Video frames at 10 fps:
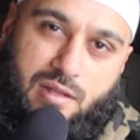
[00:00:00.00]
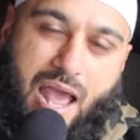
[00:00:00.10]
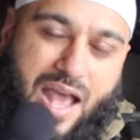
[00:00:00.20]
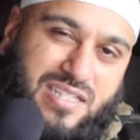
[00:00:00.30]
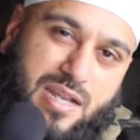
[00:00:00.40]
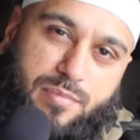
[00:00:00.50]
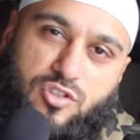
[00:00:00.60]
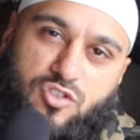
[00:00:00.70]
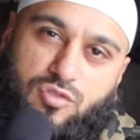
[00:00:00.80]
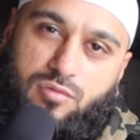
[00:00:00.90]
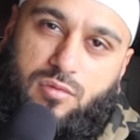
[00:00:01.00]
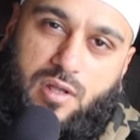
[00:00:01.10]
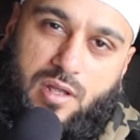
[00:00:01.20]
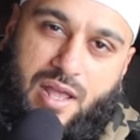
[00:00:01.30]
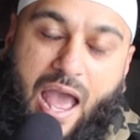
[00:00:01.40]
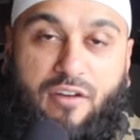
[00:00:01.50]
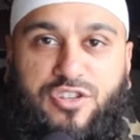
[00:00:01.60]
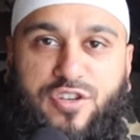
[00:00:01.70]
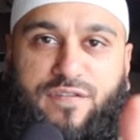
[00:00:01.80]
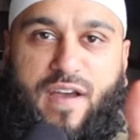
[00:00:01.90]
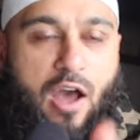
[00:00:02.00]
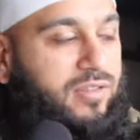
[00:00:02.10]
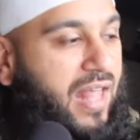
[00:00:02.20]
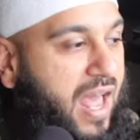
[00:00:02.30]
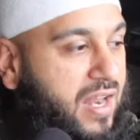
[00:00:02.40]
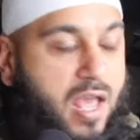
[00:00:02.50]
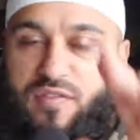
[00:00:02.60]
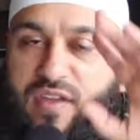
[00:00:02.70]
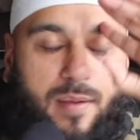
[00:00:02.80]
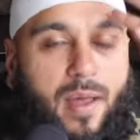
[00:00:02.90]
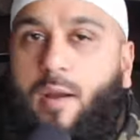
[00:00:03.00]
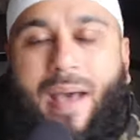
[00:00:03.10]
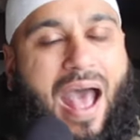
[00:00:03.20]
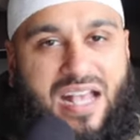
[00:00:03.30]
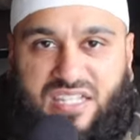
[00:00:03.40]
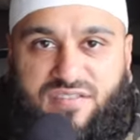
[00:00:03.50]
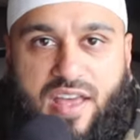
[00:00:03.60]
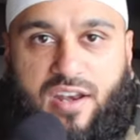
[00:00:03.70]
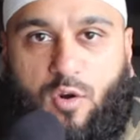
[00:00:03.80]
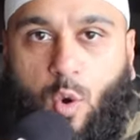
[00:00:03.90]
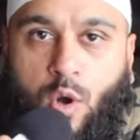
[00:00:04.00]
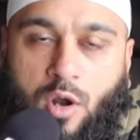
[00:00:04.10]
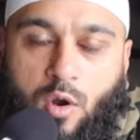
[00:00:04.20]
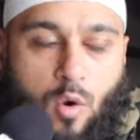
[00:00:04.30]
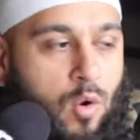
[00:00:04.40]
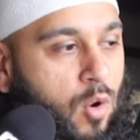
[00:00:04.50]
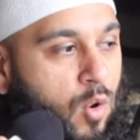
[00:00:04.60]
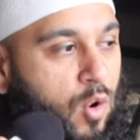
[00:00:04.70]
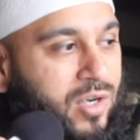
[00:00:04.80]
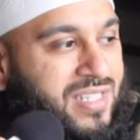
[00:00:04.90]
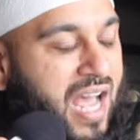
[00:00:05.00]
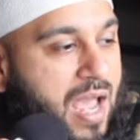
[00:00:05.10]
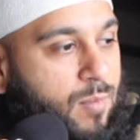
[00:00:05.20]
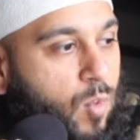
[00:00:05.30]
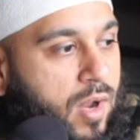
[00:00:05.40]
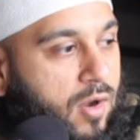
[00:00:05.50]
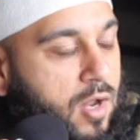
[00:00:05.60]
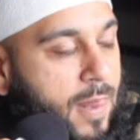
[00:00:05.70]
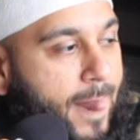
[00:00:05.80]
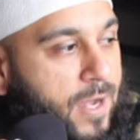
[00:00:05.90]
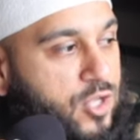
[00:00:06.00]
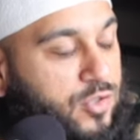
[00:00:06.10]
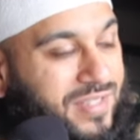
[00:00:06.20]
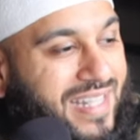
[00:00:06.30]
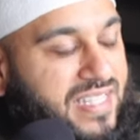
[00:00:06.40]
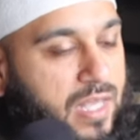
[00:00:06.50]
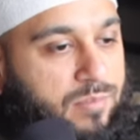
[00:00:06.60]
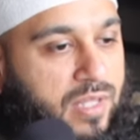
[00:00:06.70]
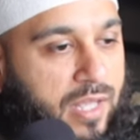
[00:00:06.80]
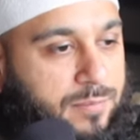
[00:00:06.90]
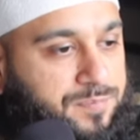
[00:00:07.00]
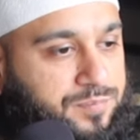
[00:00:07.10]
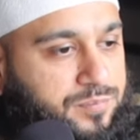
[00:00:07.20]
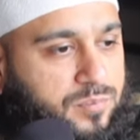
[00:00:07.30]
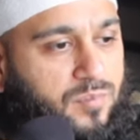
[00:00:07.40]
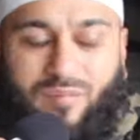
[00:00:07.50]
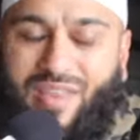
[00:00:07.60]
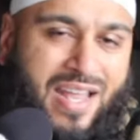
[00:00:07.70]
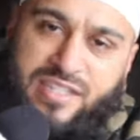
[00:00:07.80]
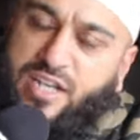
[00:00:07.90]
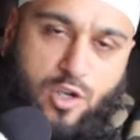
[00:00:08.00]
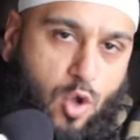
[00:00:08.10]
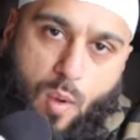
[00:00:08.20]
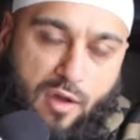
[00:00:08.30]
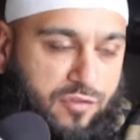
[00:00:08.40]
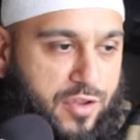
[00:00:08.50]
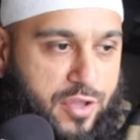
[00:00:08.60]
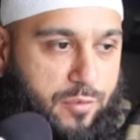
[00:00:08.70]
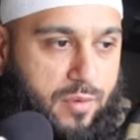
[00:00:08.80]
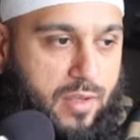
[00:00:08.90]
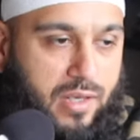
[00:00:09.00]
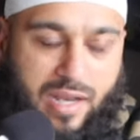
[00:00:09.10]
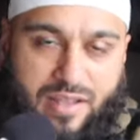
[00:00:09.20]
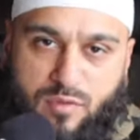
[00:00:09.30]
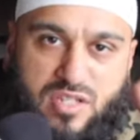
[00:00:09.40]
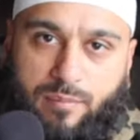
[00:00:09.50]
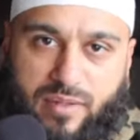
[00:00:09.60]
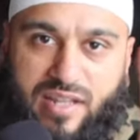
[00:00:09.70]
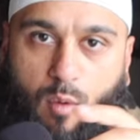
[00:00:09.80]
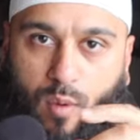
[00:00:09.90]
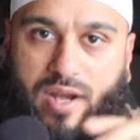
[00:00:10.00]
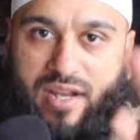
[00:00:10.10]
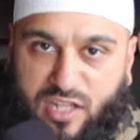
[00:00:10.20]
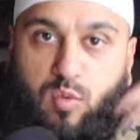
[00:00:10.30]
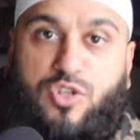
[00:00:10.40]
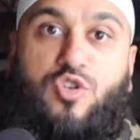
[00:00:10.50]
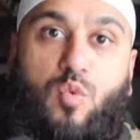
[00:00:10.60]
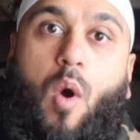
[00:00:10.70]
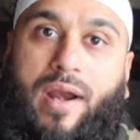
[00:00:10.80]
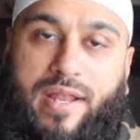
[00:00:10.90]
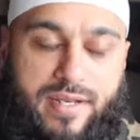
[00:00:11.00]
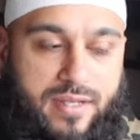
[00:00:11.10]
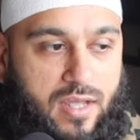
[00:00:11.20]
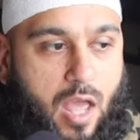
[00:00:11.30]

Hasn't it been true? Haven't you found that think about a past event or or, or, or a time where you did something and didn't go well for you. Like it was something that went against what you wanted.